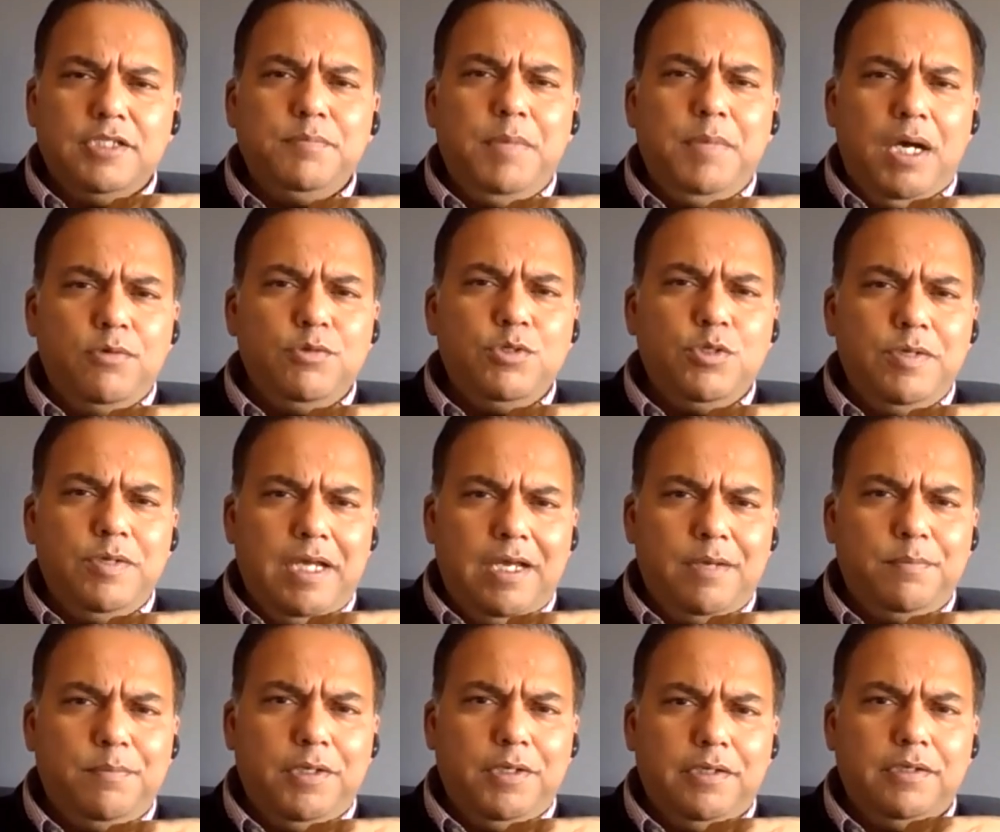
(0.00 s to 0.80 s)
is bound to
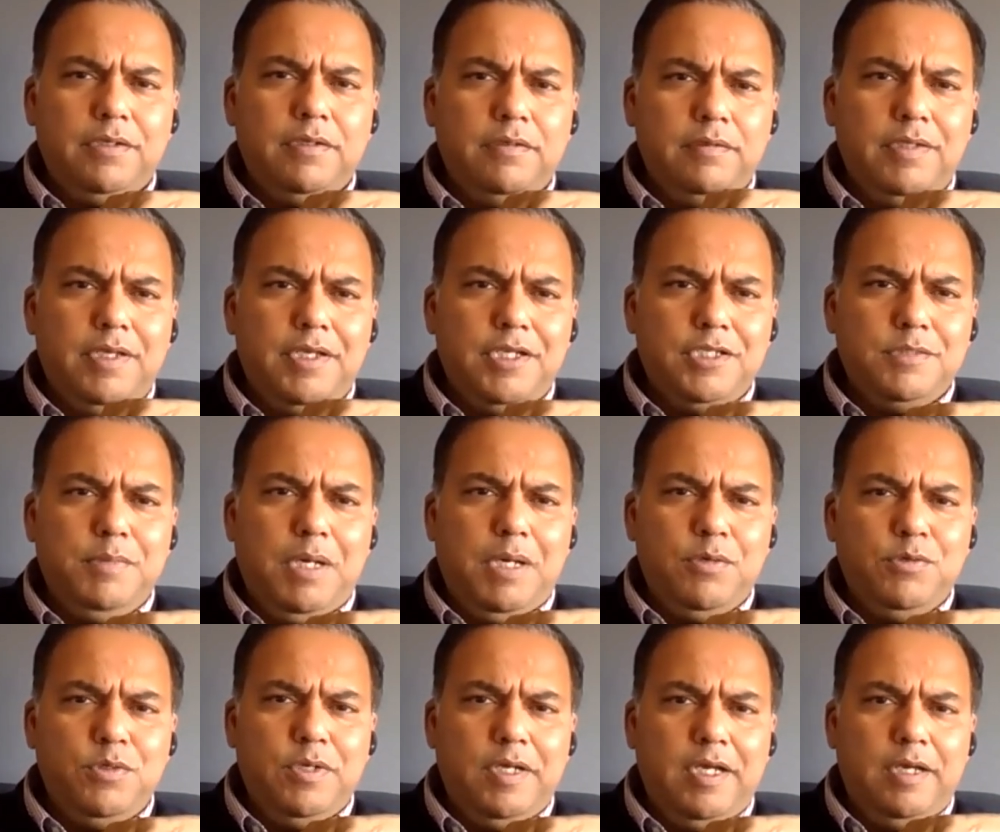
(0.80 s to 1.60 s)
happen. That is
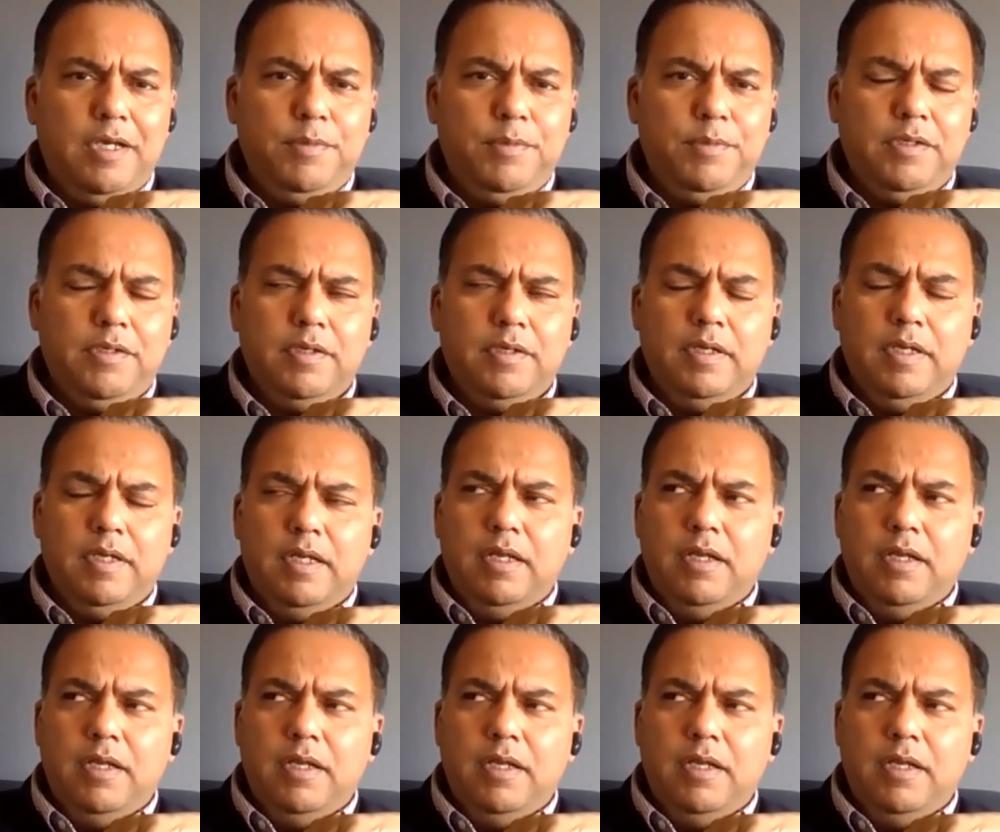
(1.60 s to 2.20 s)
bound to happen.